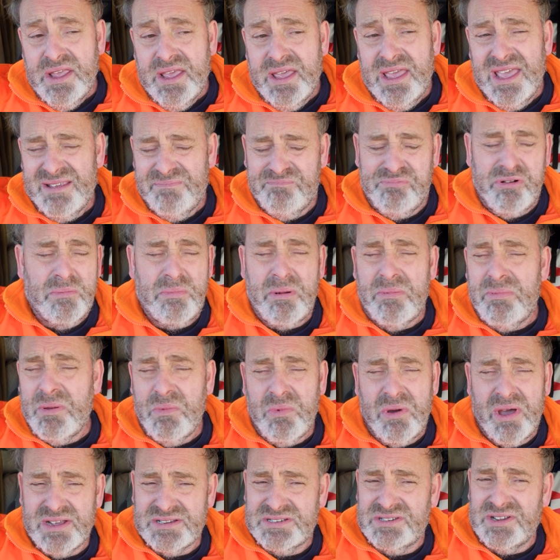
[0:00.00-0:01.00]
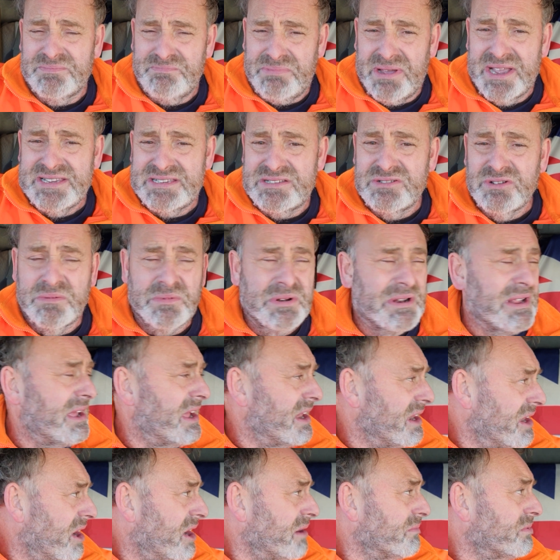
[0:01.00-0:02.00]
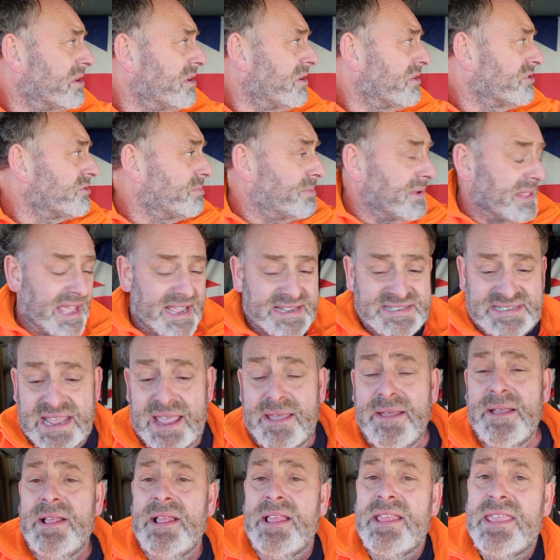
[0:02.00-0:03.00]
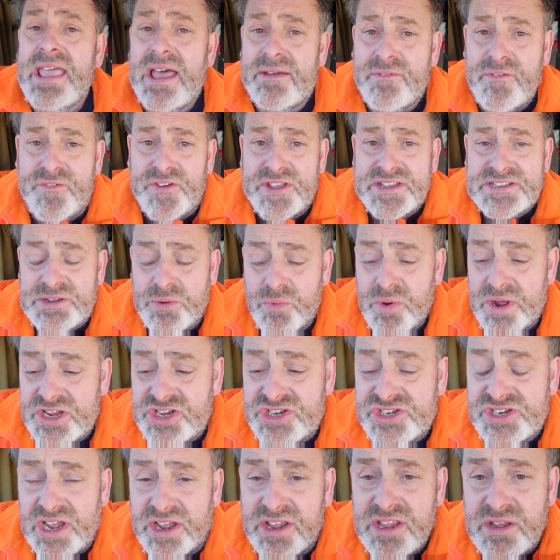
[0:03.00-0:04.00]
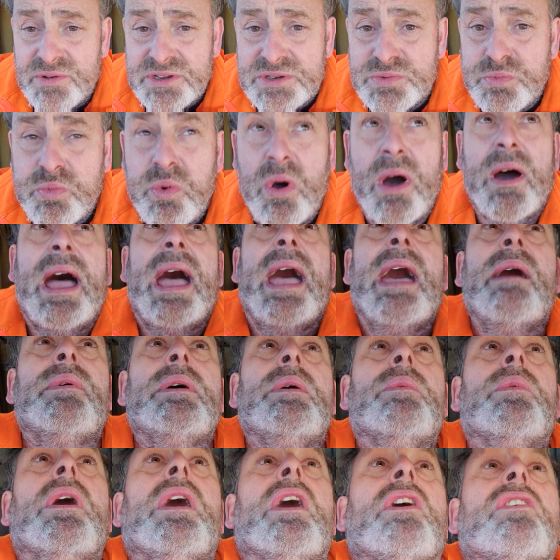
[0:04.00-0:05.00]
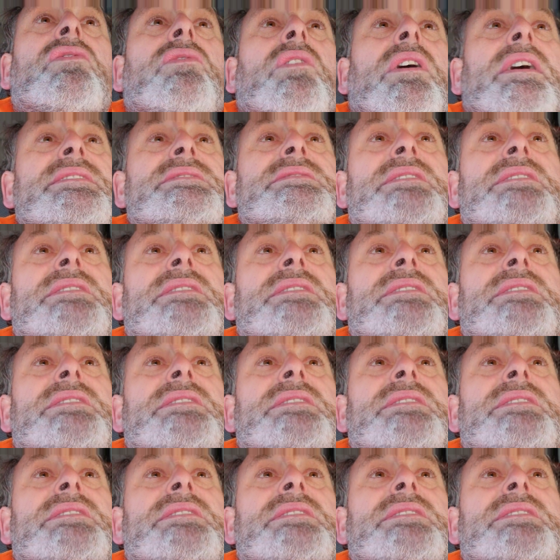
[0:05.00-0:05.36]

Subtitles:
It probably works like basic normal alarm clocks, but that's it. The other things I want to show you is how it works, right?